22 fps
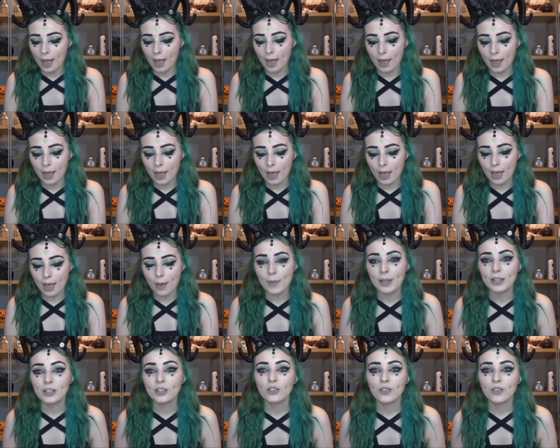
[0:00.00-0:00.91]
Um,
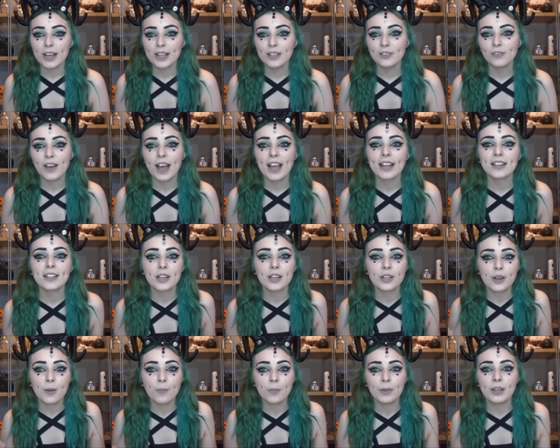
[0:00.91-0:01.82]
strange fact
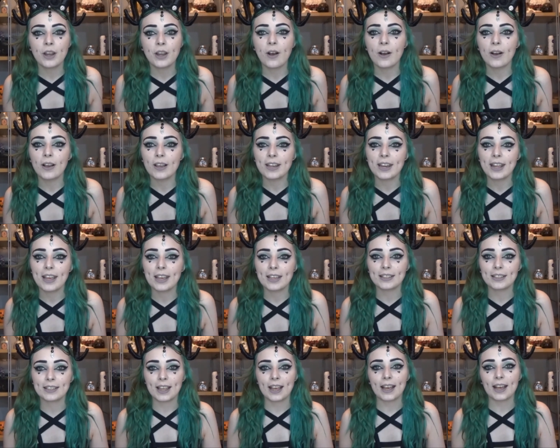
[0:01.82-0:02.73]
number nine
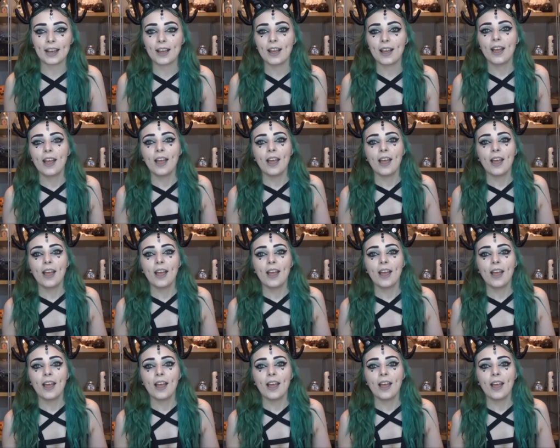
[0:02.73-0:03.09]
is that